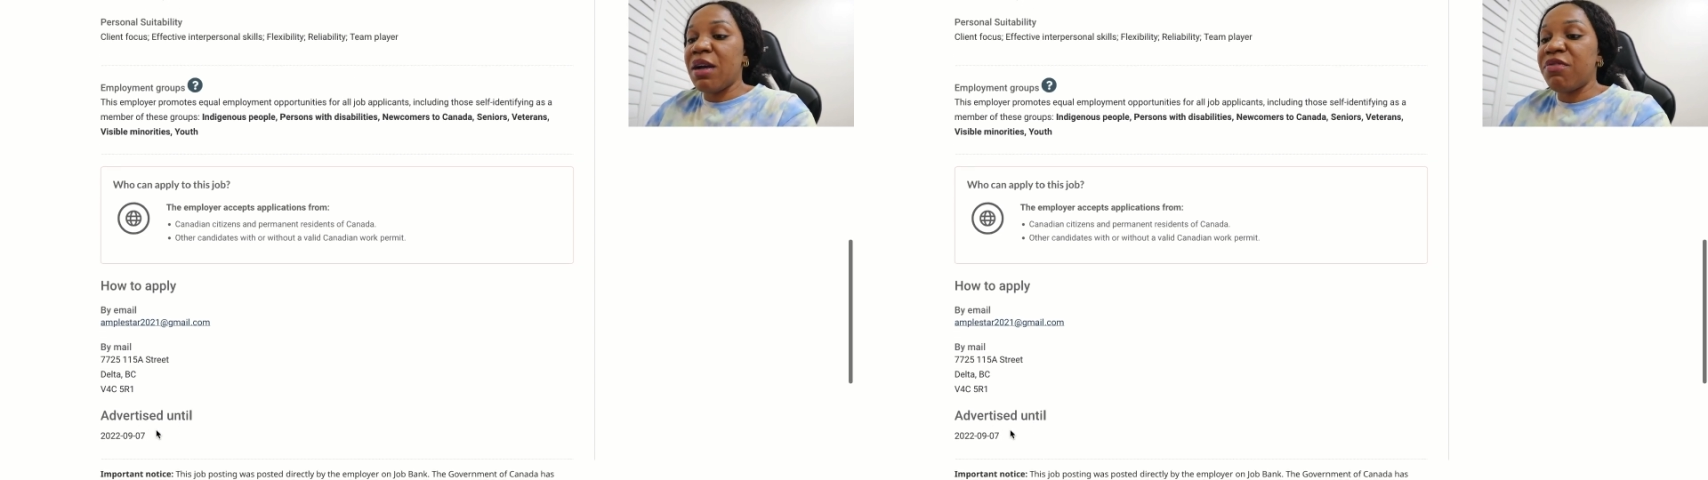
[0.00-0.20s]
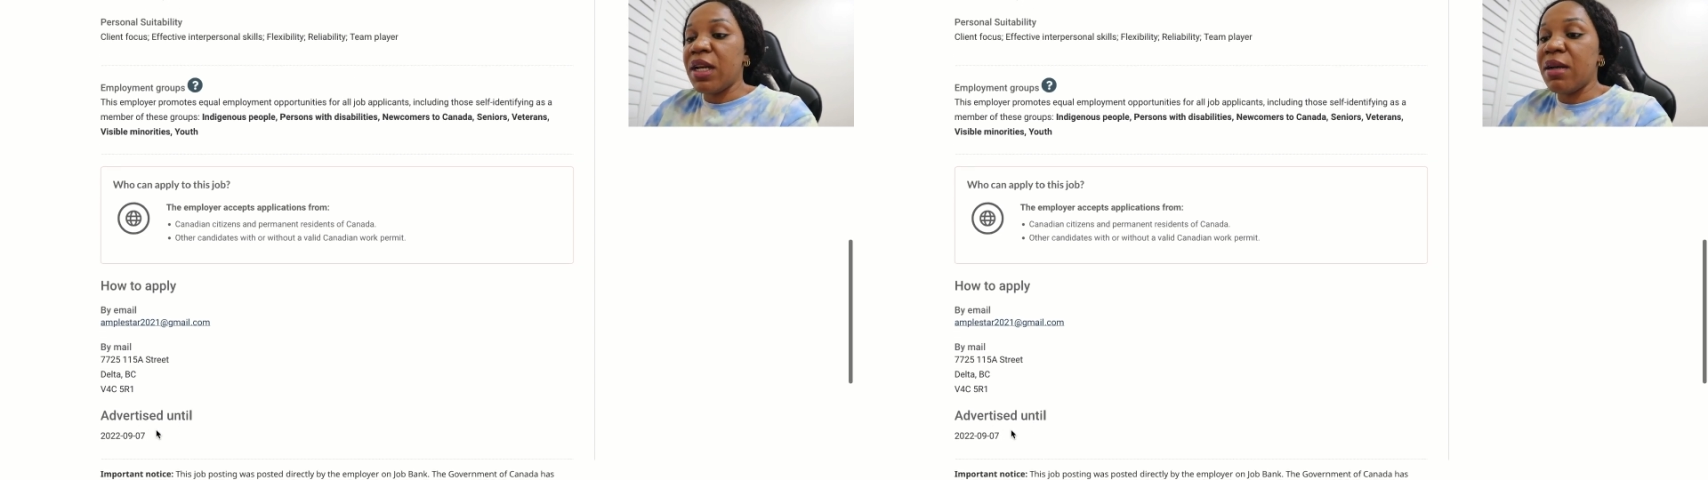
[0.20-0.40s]

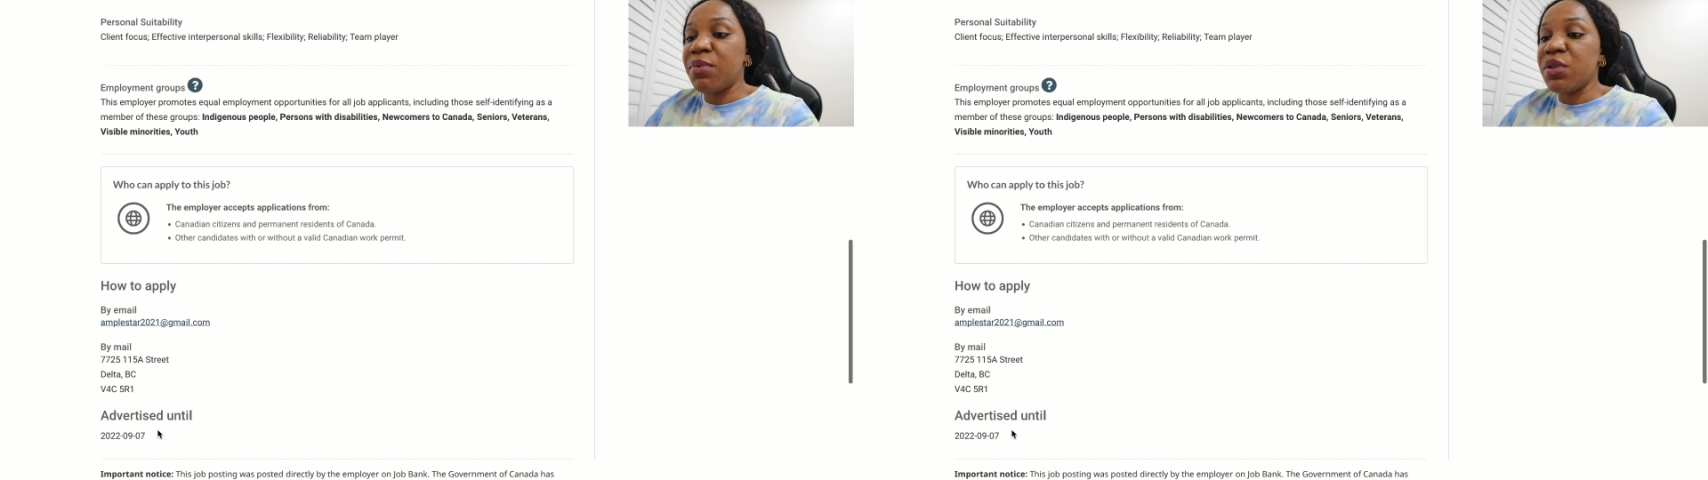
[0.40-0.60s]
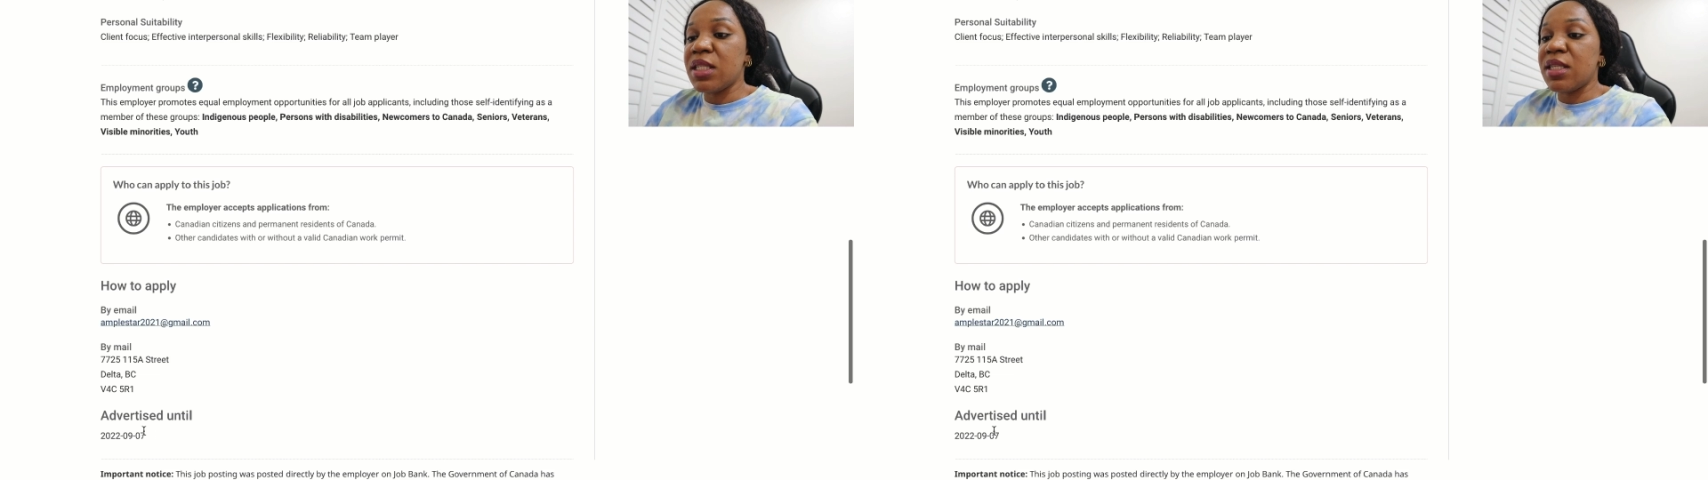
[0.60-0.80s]

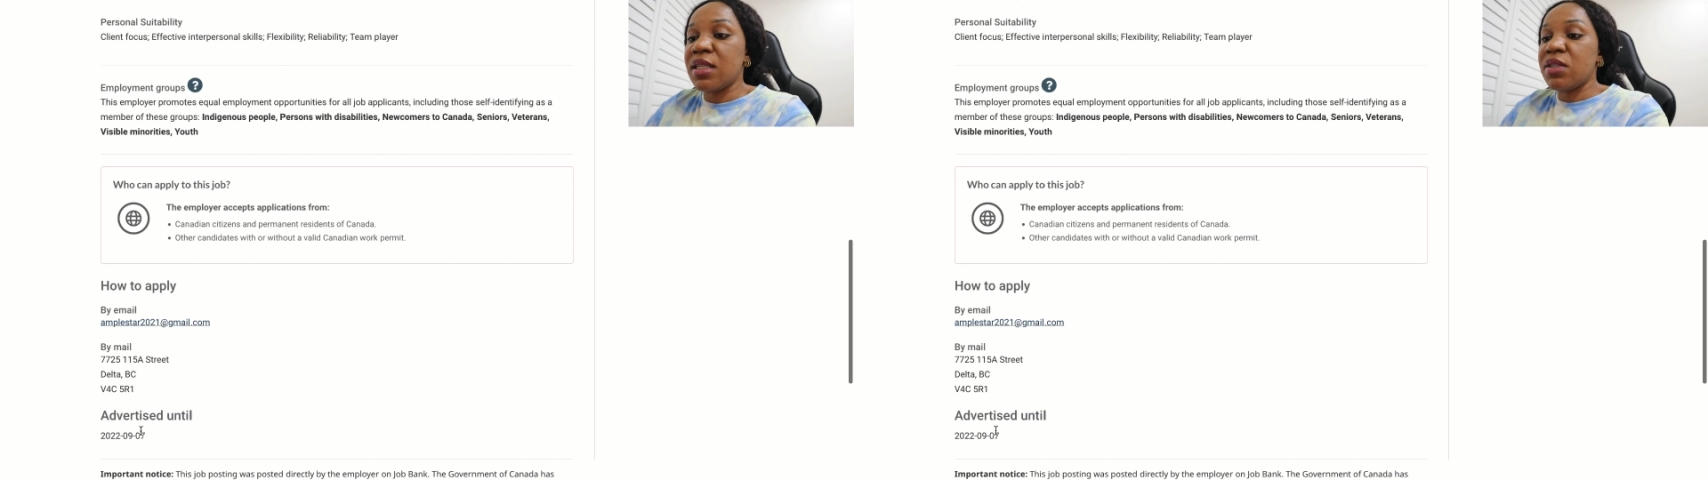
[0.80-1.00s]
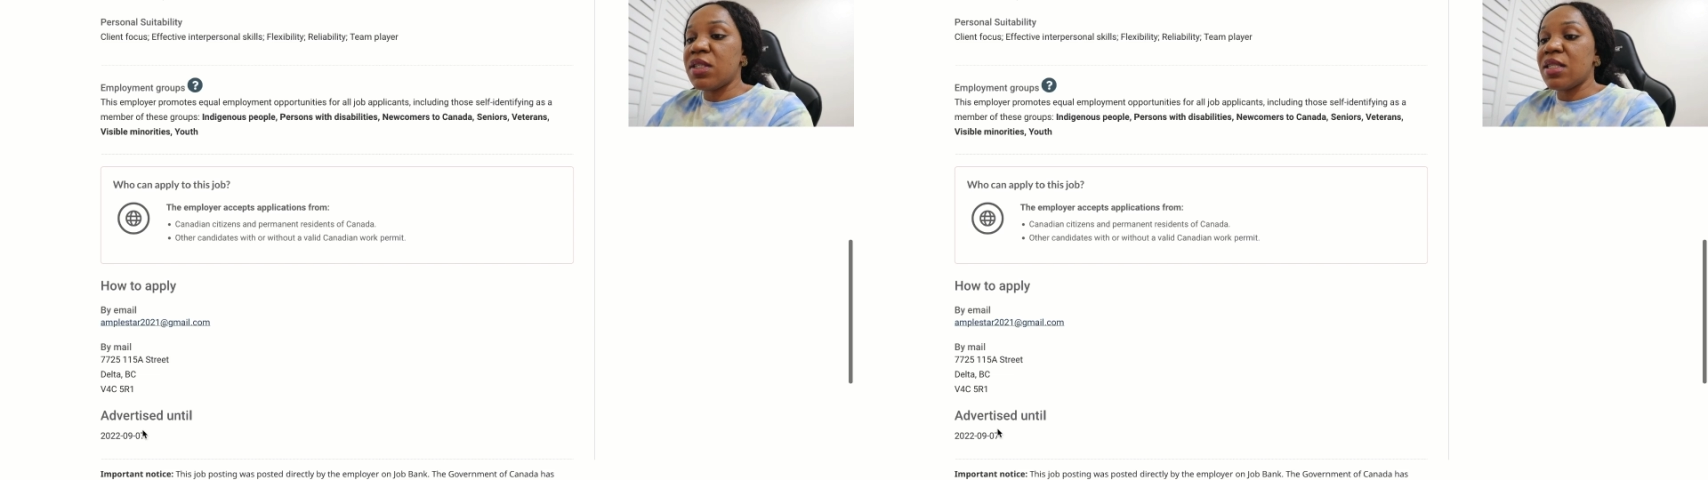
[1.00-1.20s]
available
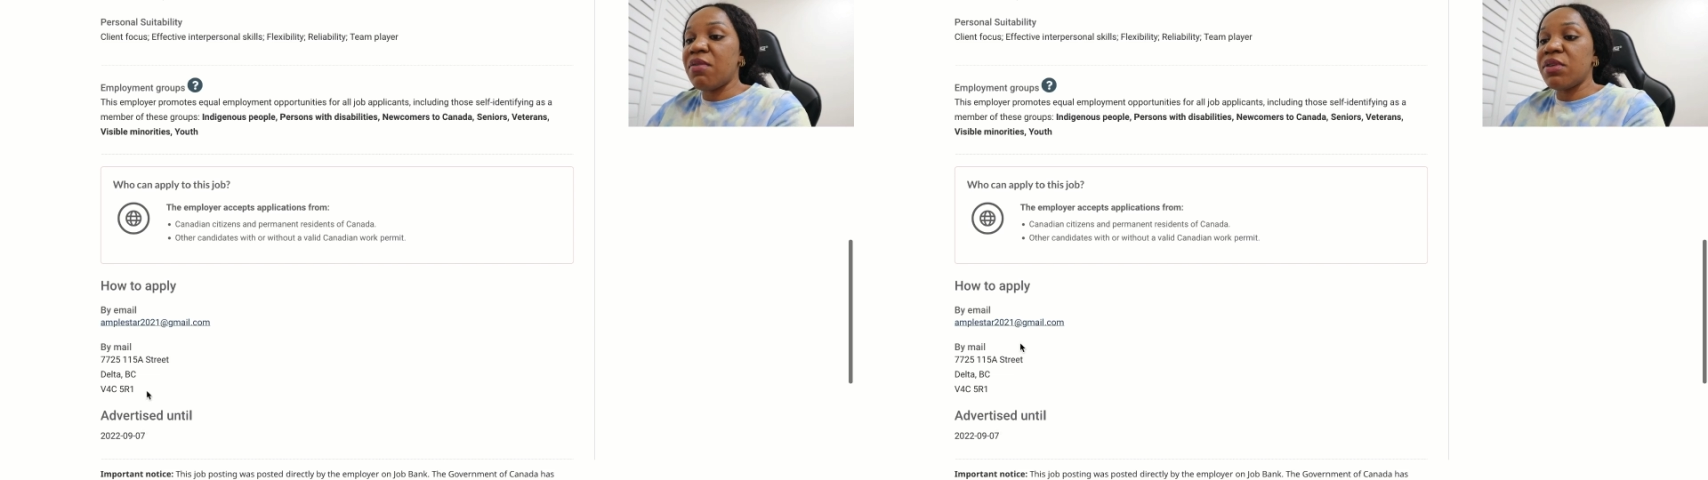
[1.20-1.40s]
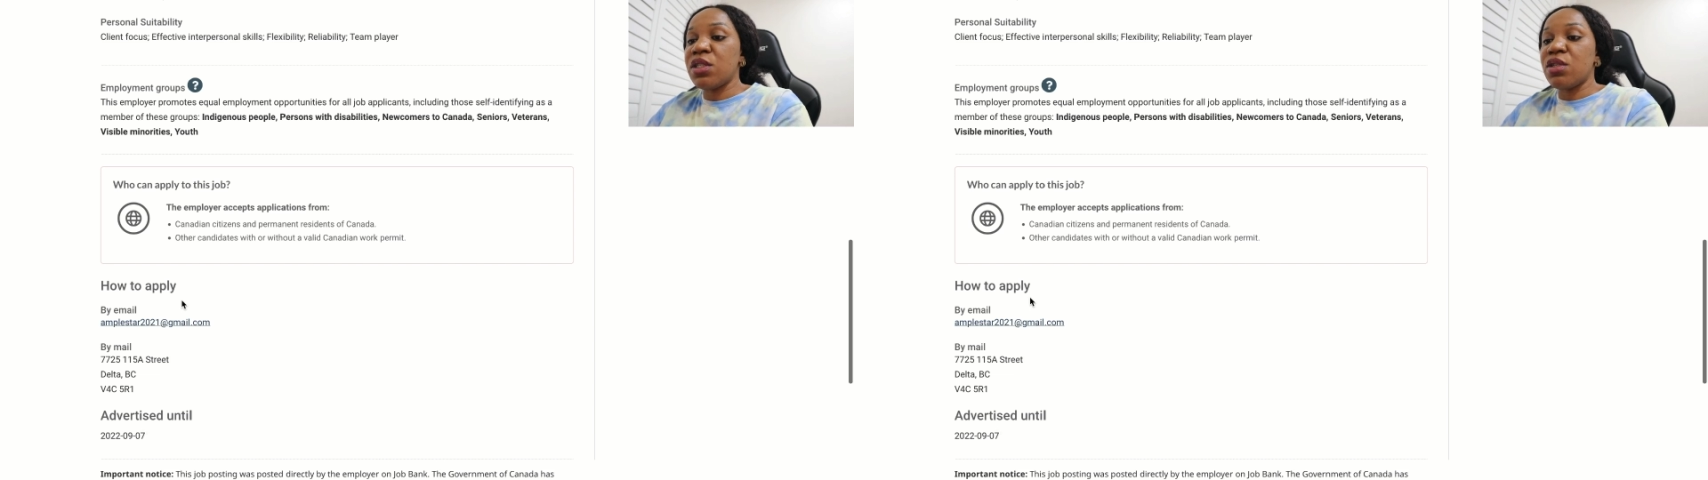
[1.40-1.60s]
till
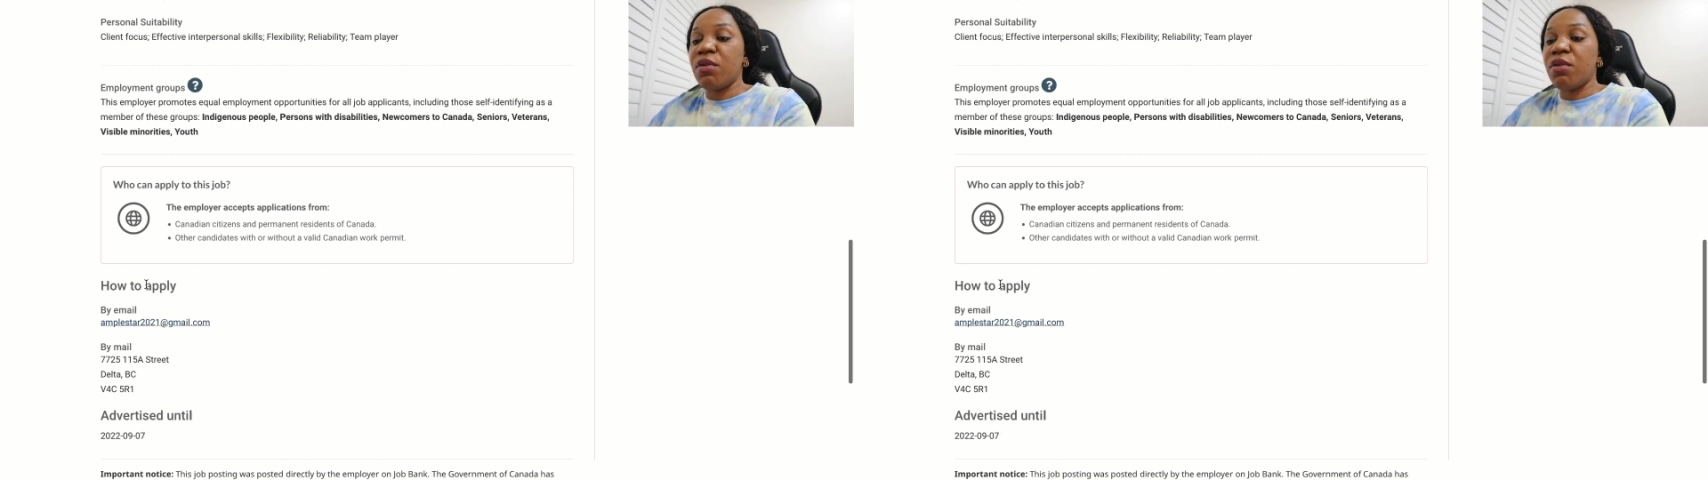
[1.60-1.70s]
7th